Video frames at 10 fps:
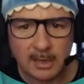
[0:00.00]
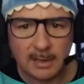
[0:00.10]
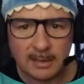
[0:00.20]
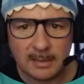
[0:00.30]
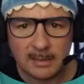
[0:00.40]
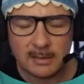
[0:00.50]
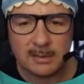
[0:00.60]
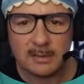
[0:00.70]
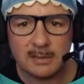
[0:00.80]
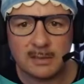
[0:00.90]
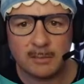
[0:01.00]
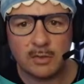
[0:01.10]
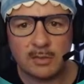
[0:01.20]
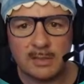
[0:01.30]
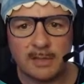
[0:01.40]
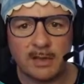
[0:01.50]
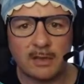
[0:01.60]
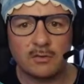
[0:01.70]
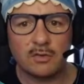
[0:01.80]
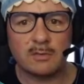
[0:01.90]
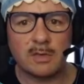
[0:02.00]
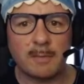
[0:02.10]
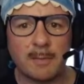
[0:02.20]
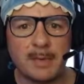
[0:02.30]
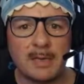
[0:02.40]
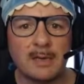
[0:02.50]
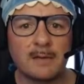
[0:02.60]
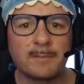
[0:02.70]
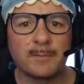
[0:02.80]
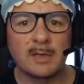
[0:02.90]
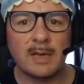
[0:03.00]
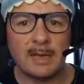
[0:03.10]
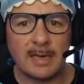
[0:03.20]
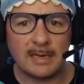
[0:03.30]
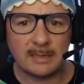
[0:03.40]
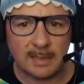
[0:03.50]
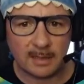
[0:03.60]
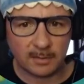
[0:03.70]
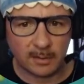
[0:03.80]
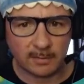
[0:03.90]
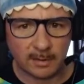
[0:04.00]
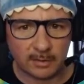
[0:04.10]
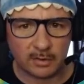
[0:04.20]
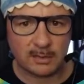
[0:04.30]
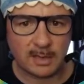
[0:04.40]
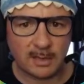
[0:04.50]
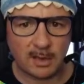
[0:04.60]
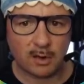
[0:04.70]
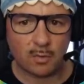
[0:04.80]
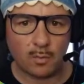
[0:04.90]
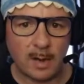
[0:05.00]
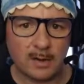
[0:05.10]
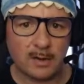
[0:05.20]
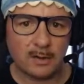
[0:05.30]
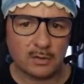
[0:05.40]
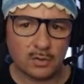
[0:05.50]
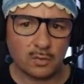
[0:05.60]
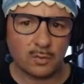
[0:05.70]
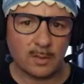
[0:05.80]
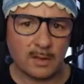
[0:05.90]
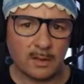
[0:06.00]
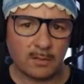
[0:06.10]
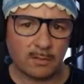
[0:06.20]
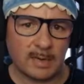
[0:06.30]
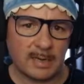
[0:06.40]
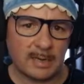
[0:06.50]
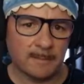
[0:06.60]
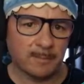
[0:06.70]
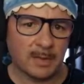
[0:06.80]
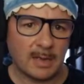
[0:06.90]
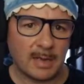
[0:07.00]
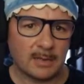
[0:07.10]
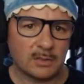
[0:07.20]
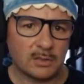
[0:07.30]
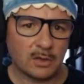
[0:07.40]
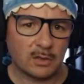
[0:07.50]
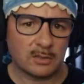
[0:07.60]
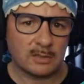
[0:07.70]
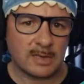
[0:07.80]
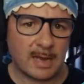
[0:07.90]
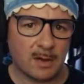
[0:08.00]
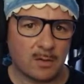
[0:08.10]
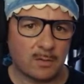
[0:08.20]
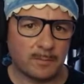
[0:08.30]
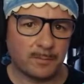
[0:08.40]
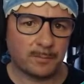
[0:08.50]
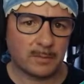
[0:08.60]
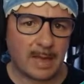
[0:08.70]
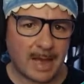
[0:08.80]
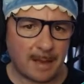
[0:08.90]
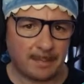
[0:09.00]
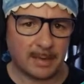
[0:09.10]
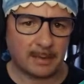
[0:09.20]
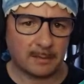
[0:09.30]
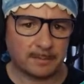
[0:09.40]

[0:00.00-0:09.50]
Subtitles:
like this, and we should see the vacuum tubes come up here and head into their 3 directions. There they go, 1, 2, and 3, and circuits now are happening.